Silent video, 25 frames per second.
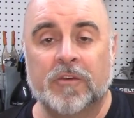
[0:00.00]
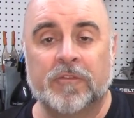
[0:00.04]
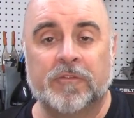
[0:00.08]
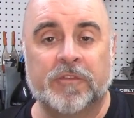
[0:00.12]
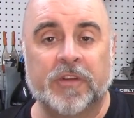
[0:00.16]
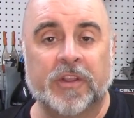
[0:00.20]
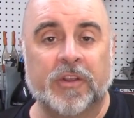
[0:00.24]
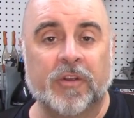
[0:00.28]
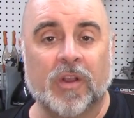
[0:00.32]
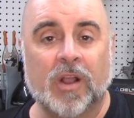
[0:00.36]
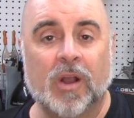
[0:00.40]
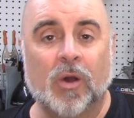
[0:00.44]

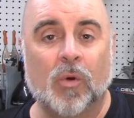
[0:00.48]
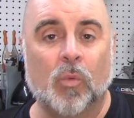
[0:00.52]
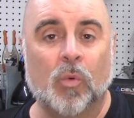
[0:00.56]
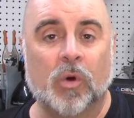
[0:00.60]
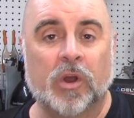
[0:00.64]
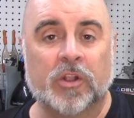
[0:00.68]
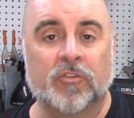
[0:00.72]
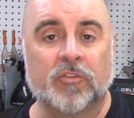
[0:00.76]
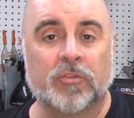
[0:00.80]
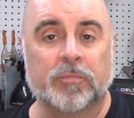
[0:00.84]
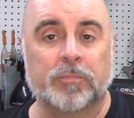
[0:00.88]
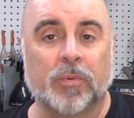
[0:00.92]
figure out
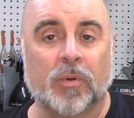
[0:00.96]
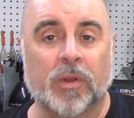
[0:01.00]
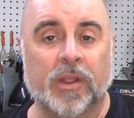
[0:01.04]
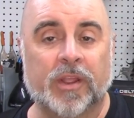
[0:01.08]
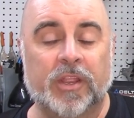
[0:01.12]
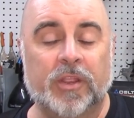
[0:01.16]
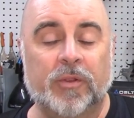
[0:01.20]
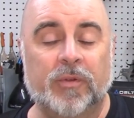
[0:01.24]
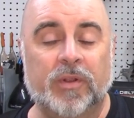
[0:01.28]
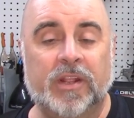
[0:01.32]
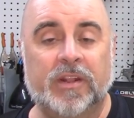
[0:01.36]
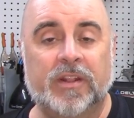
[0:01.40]
what spring
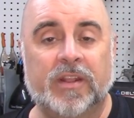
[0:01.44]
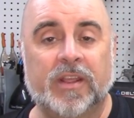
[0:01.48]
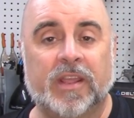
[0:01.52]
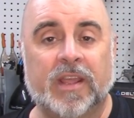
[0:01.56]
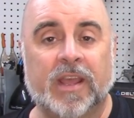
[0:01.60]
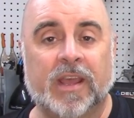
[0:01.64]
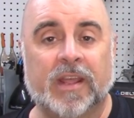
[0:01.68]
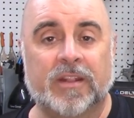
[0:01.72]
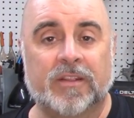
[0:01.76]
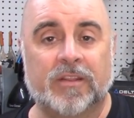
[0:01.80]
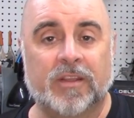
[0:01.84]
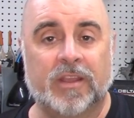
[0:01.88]
you need to
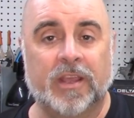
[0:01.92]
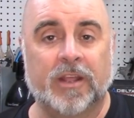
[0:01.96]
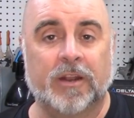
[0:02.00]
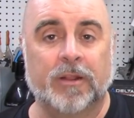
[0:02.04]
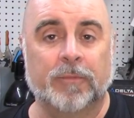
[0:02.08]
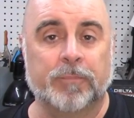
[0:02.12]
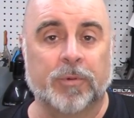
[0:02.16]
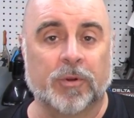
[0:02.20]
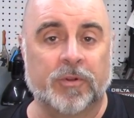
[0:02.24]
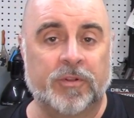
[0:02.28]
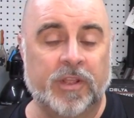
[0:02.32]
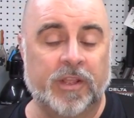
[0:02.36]
get a
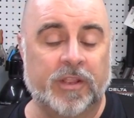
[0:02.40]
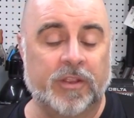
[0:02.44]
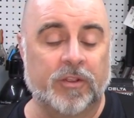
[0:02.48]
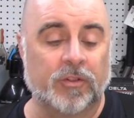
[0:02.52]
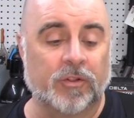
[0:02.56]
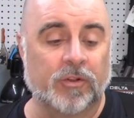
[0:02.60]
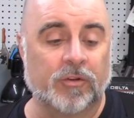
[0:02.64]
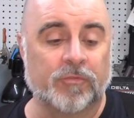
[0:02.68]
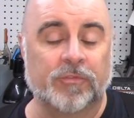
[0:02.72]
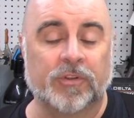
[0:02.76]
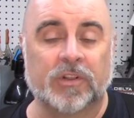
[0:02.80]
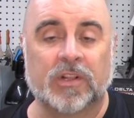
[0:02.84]

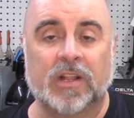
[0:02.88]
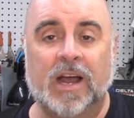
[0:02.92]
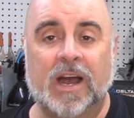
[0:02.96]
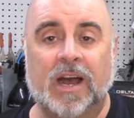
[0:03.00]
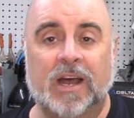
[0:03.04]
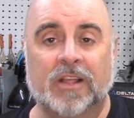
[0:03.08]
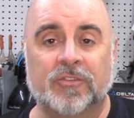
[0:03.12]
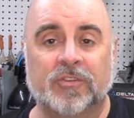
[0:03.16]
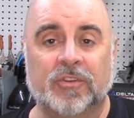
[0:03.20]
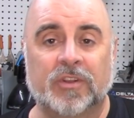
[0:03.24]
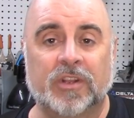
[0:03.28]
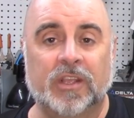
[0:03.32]
particular
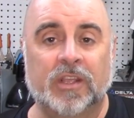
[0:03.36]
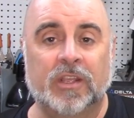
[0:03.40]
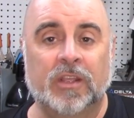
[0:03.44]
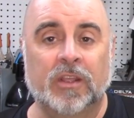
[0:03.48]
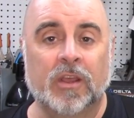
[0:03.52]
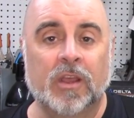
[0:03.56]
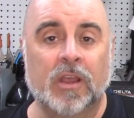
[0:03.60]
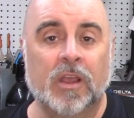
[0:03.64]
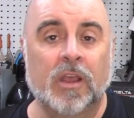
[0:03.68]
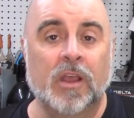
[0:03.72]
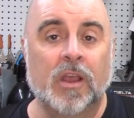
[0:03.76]
velocity.